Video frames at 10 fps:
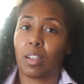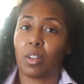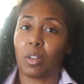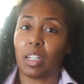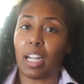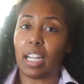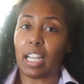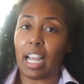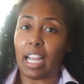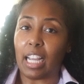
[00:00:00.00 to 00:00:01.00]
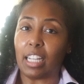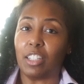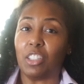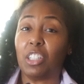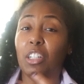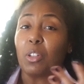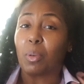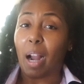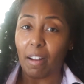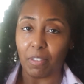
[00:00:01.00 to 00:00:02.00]
create a
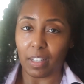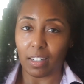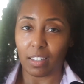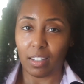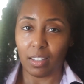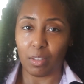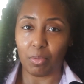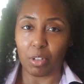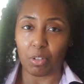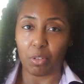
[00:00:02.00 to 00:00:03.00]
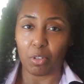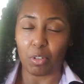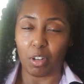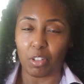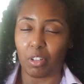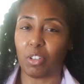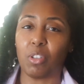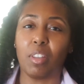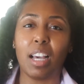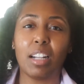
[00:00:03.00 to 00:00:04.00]
geographic divisional structure.
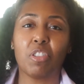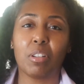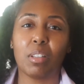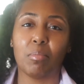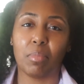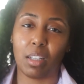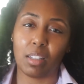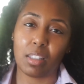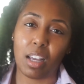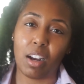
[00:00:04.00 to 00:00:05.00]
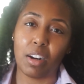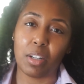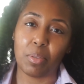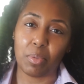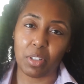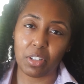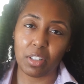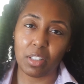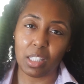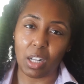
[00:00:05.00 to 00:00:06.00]
So that just means that our
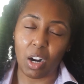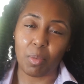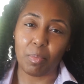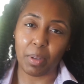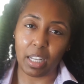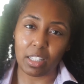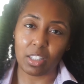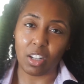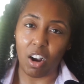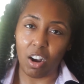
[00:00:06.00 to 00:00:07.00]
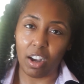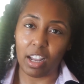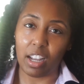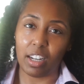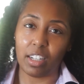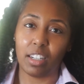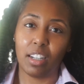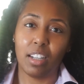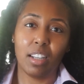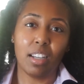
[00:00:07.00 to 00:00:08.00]
divisions are based on
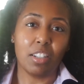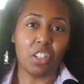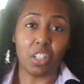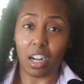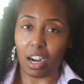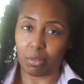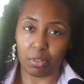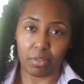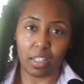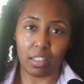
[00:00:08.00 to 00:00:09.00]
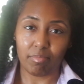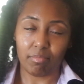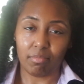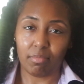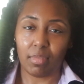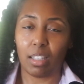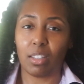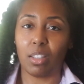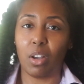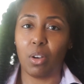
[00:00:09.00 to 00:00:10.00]
geography.
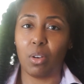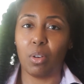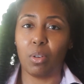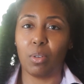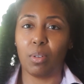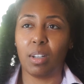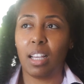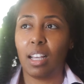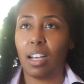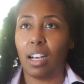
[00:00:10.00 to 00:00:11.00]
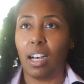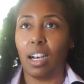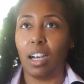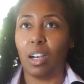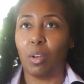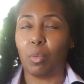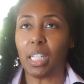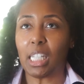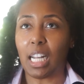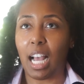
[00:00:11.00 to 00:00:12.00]
So we
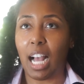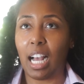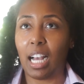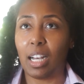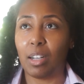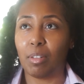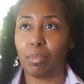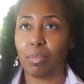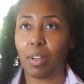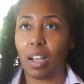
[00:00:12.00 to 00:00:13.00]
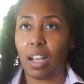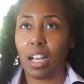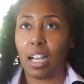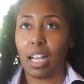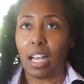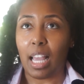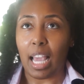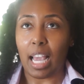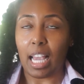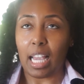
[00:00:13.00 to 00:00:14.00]
can have
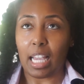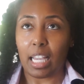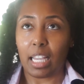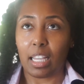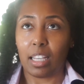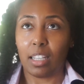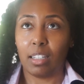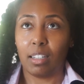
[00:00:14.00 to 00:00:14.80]
a